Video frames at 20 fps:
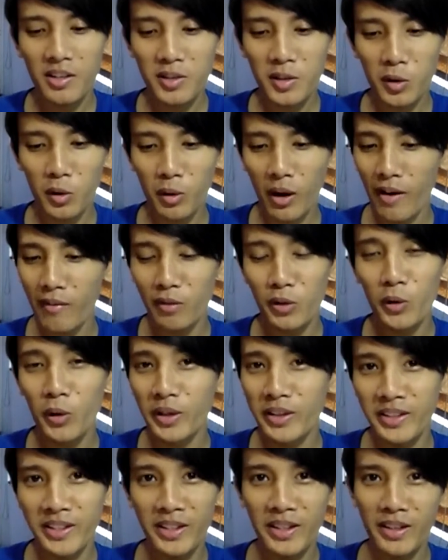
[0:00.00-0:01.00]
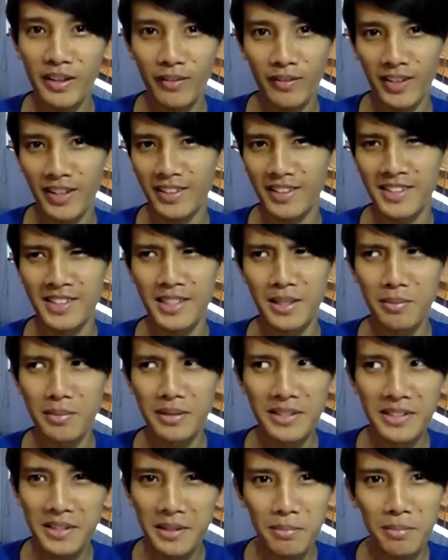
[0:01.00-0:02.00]
So I have no idea if like the
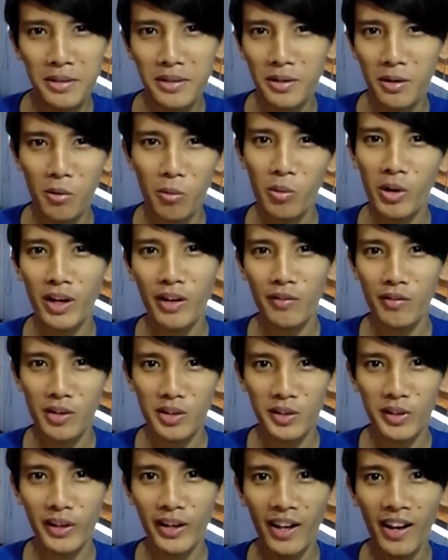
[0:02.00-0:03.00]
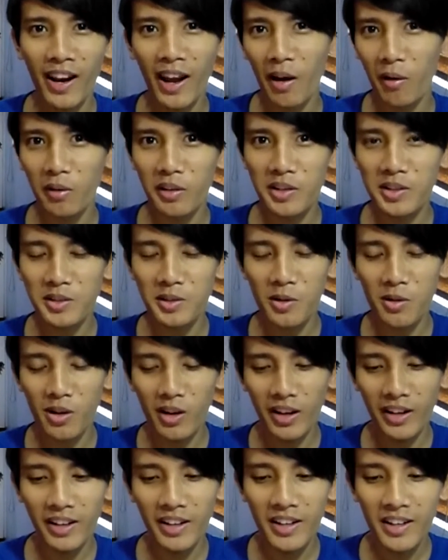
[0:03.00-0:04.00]
CBCP or whatever is gonna allow this to
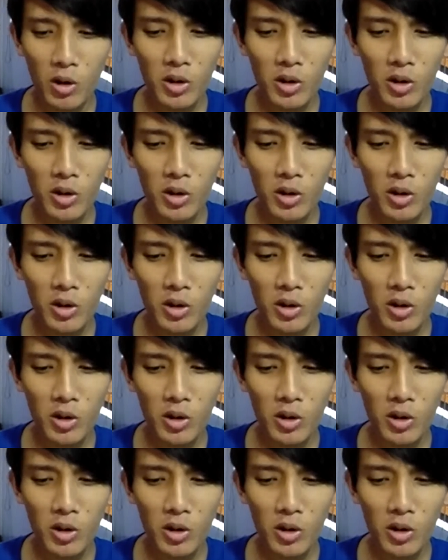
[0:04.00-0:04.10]
run.